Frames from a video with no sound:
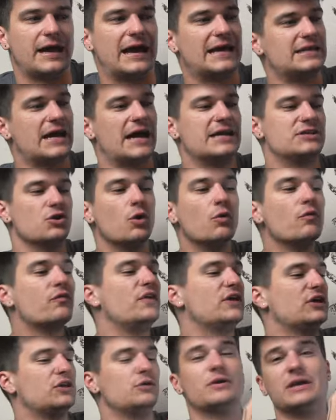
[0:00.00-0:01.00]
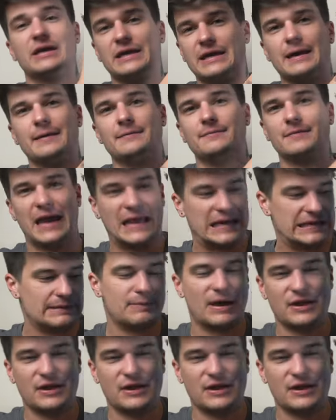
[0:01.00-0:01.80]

I don't think you can get any